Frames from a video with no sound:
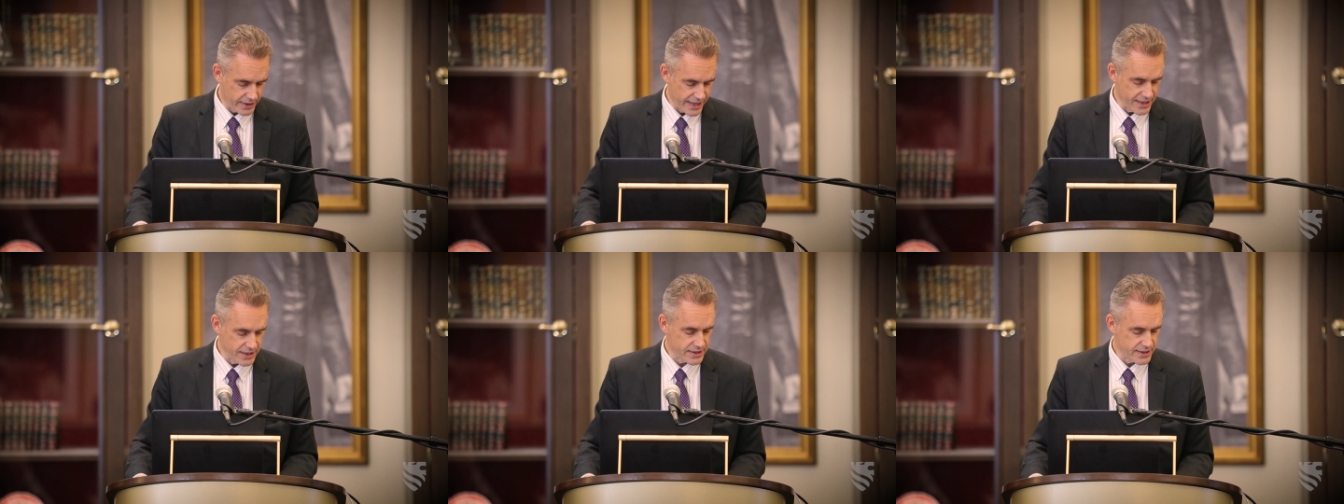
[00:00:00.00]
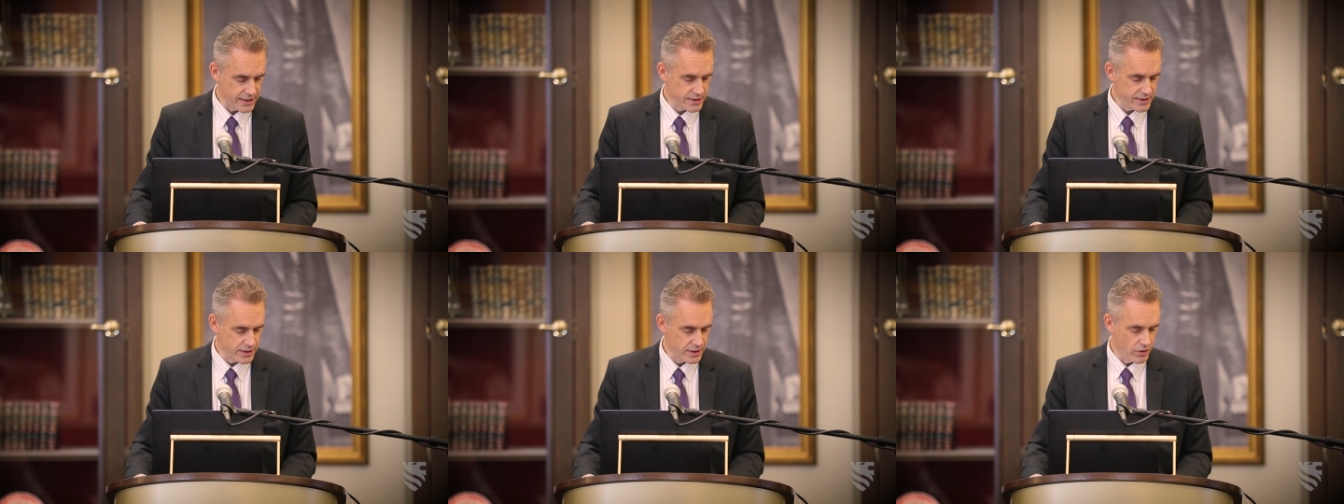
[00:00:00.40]
Cain
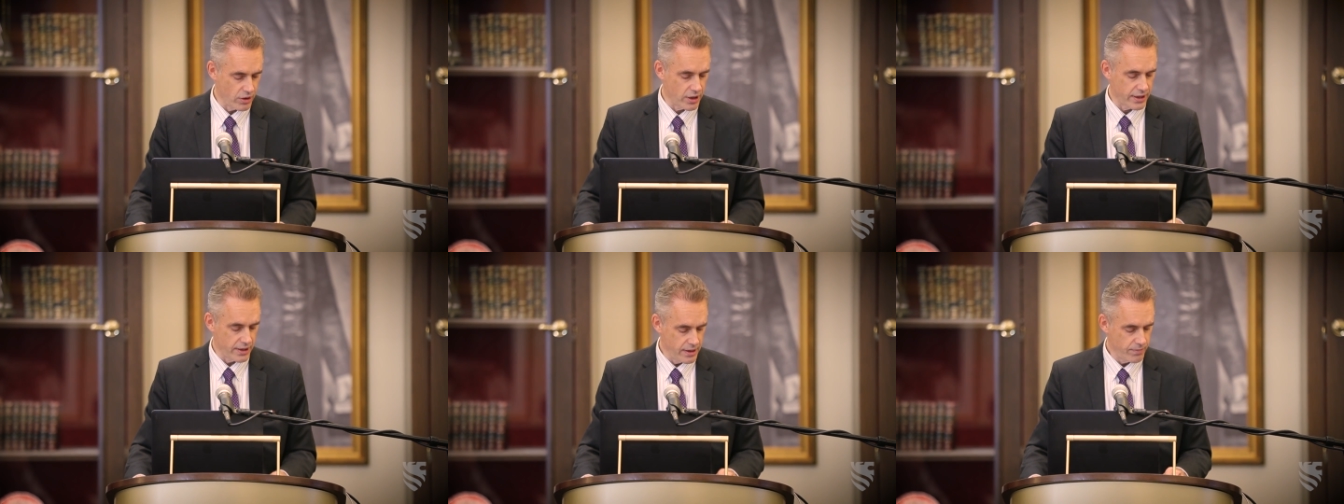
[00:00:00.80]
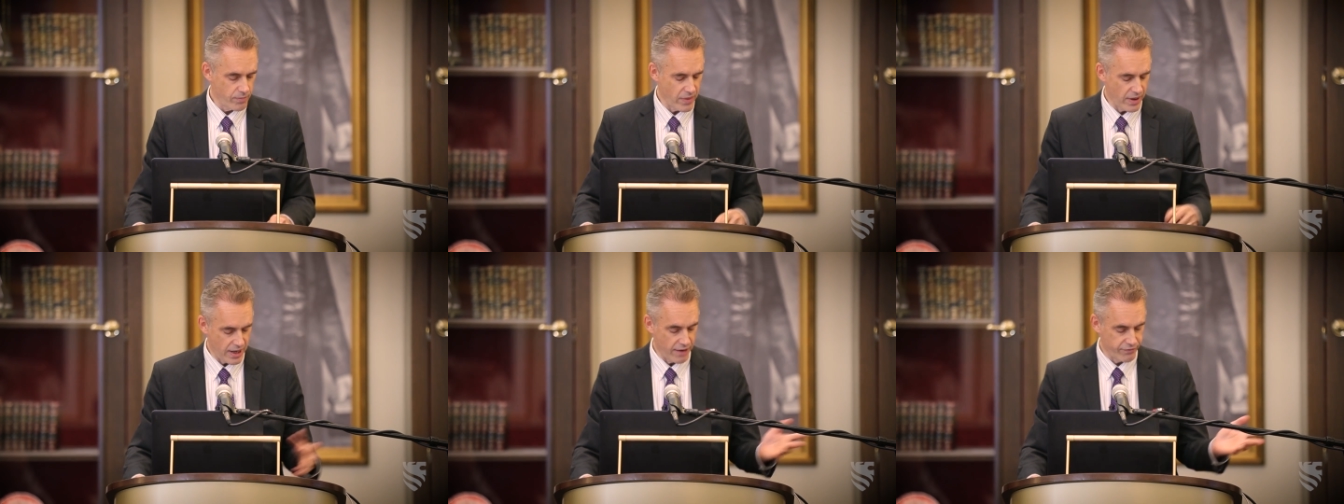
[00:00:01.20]
says to God,
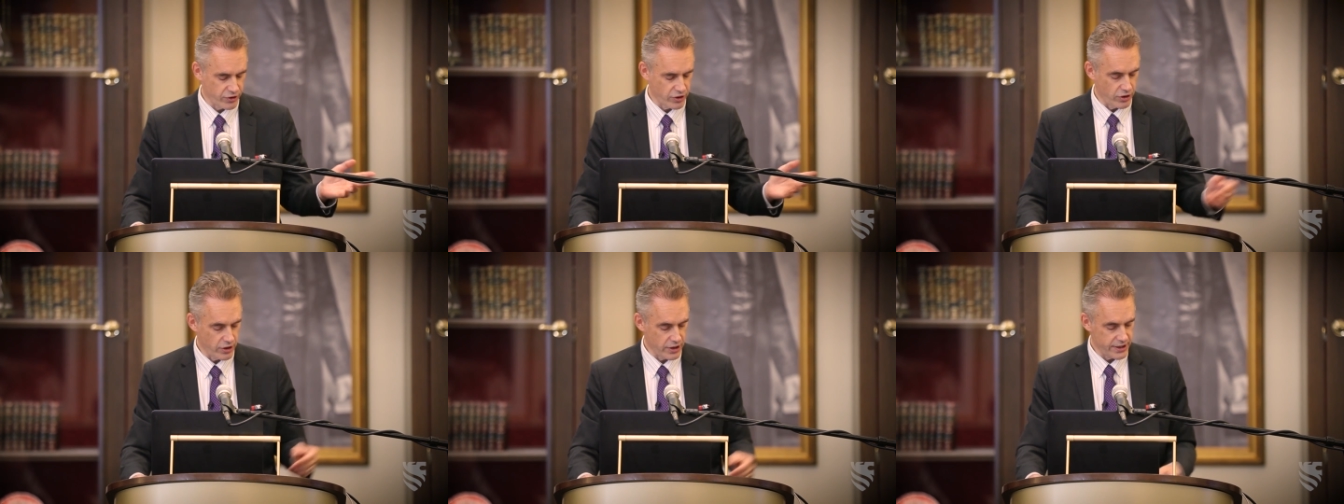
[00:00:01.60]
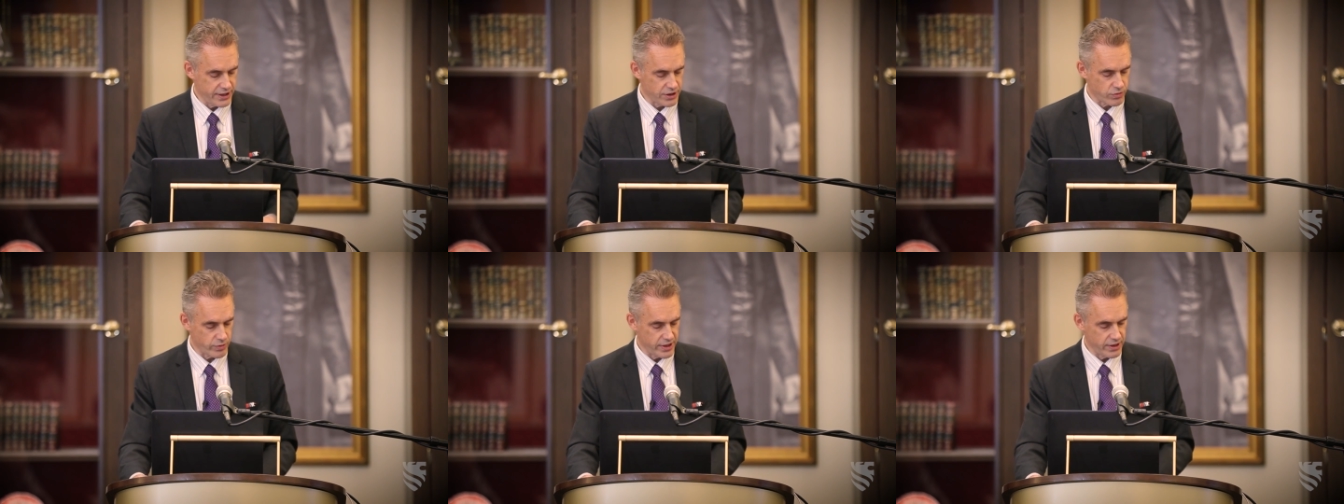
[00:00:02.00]
after God
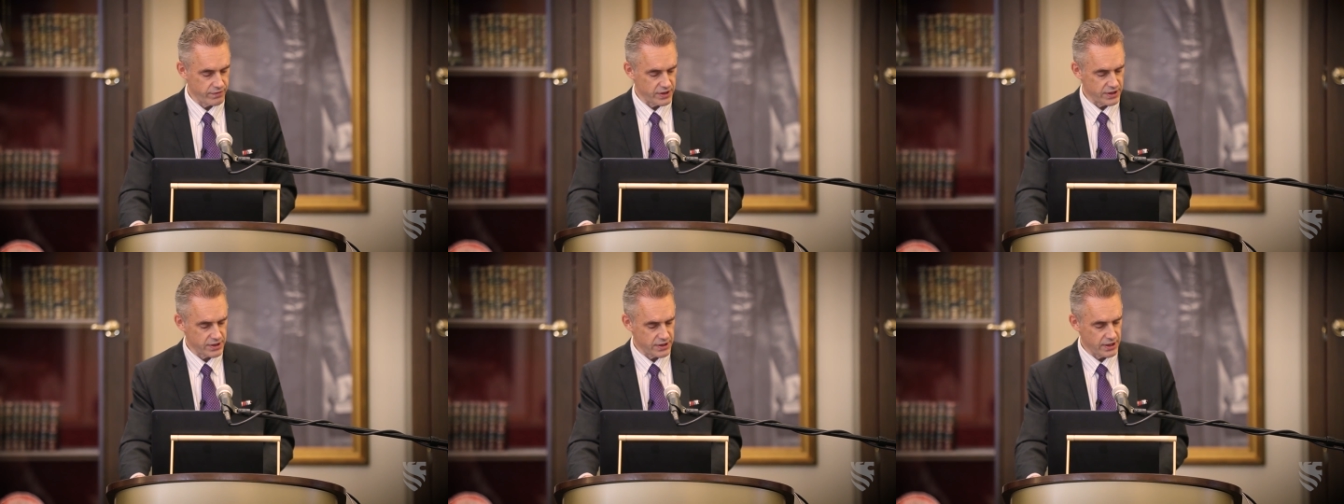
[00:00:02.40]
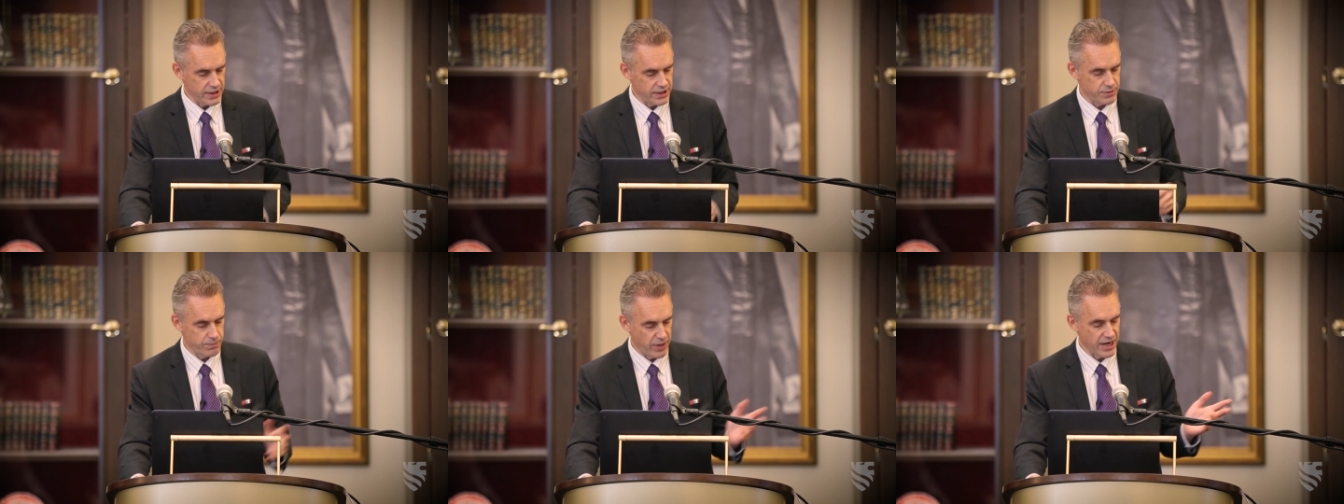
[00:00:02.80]
gets wind of this, that
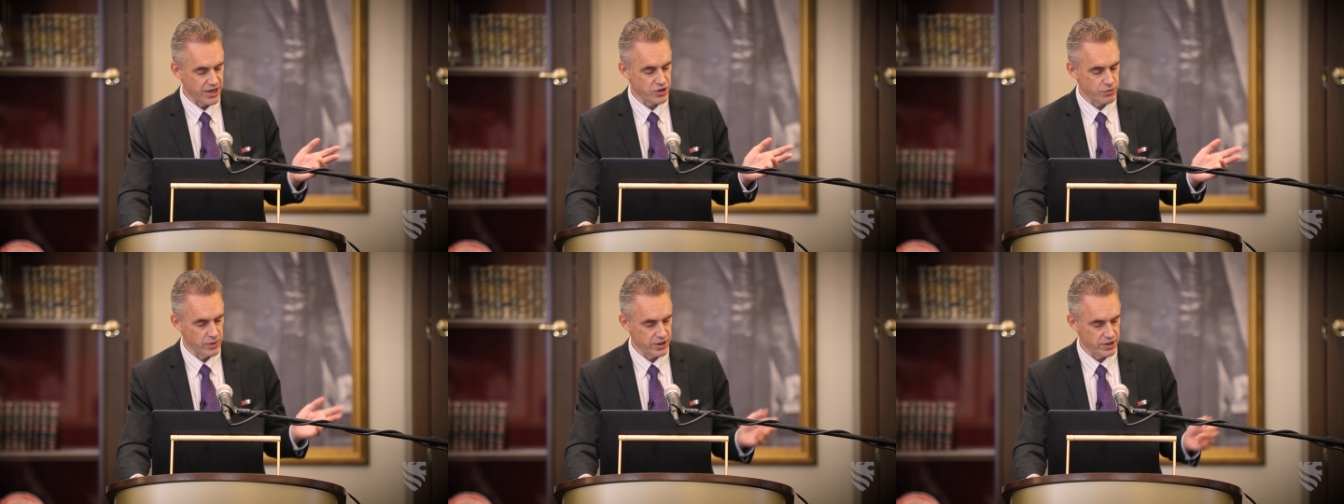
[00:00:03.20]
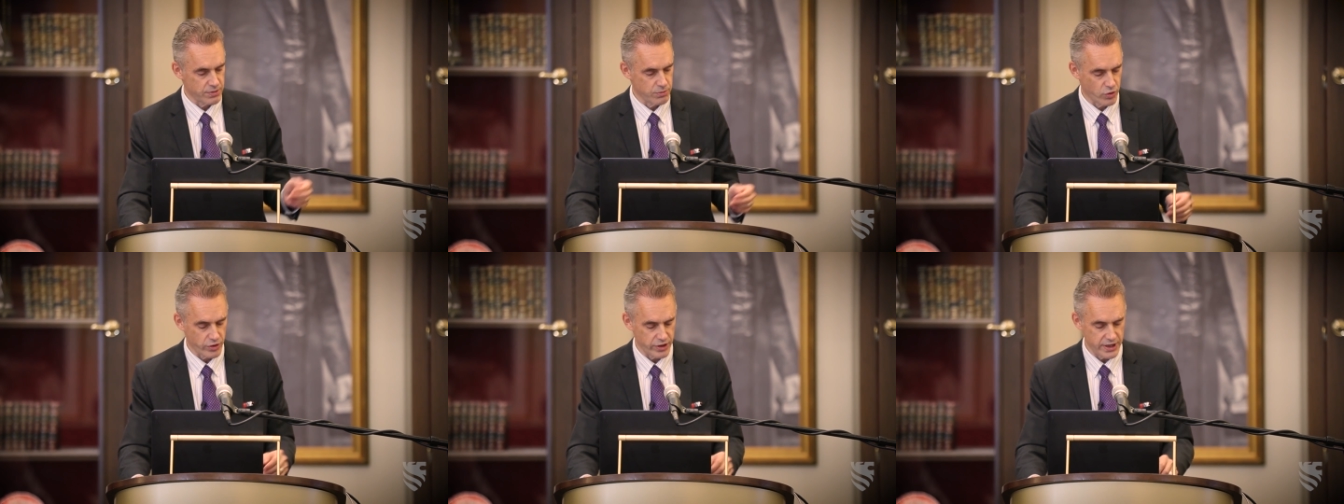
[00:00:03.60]
his punishment
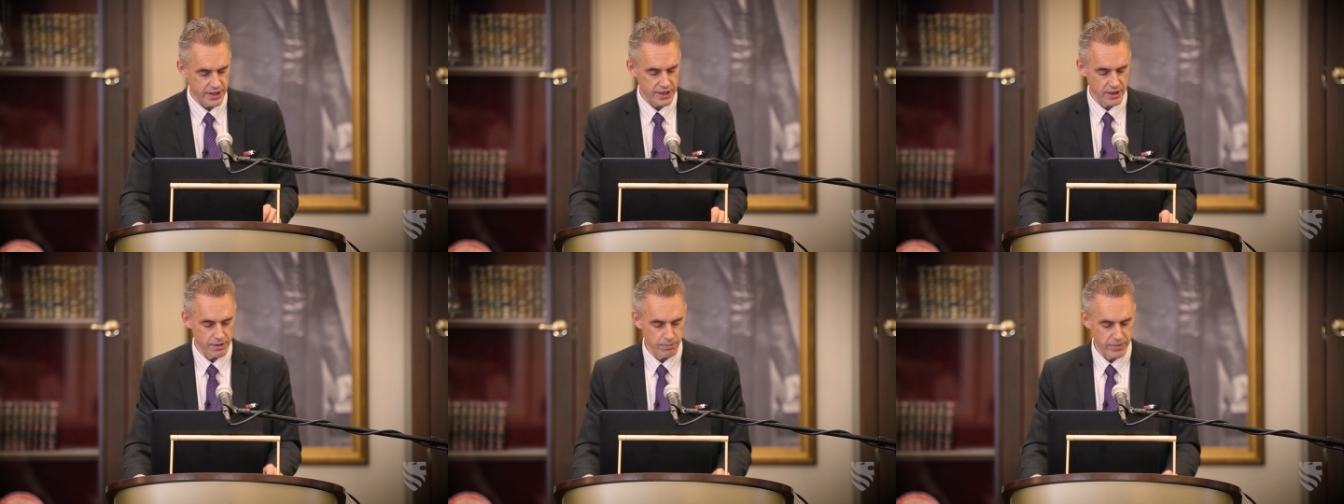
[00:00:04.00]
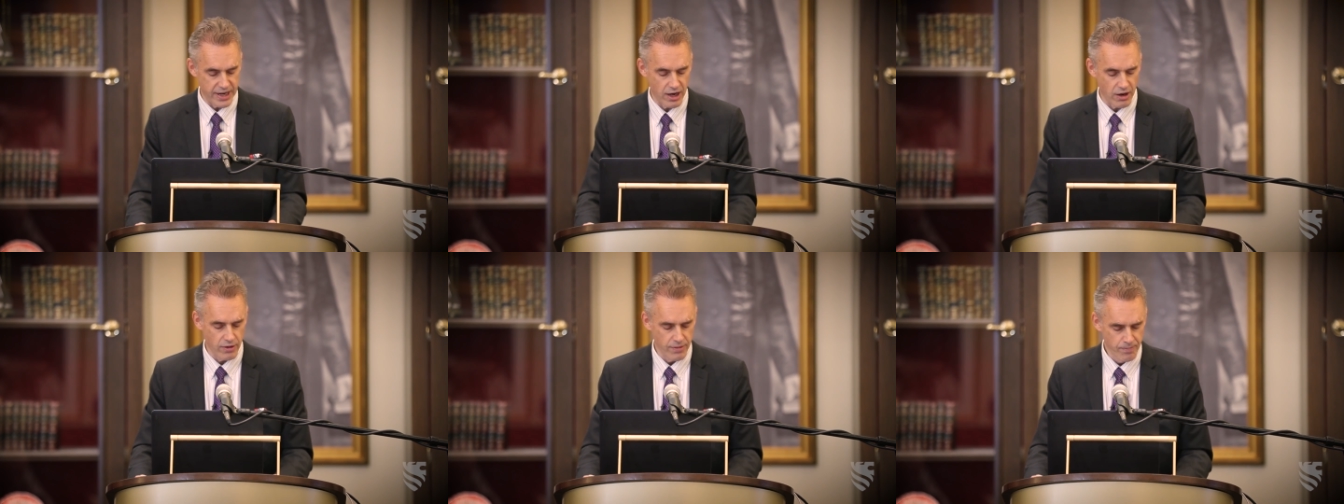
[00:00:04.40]
is more than he can
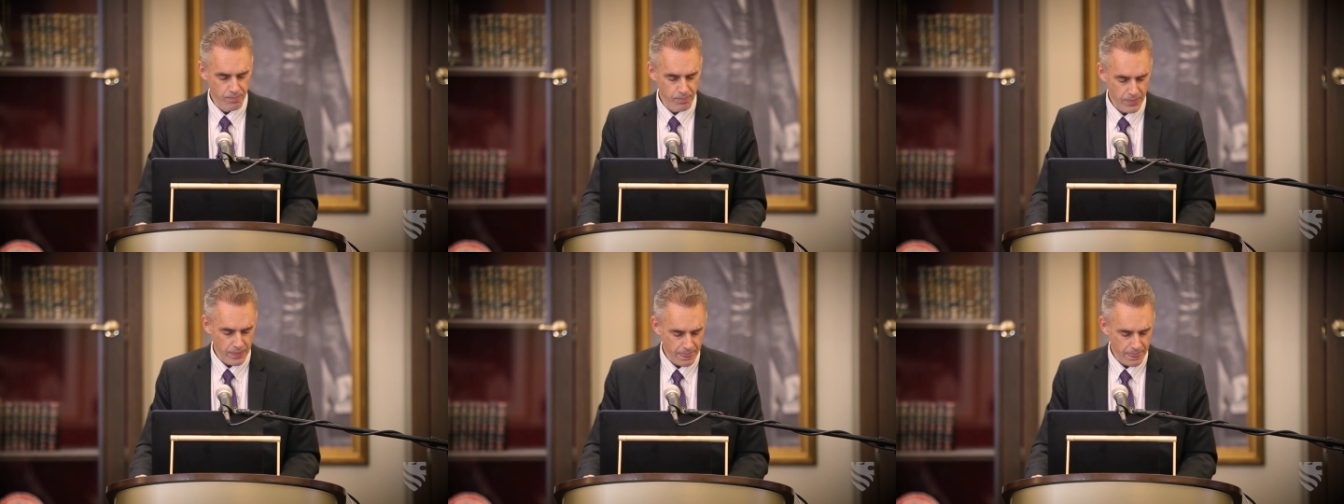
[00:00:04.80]
bear.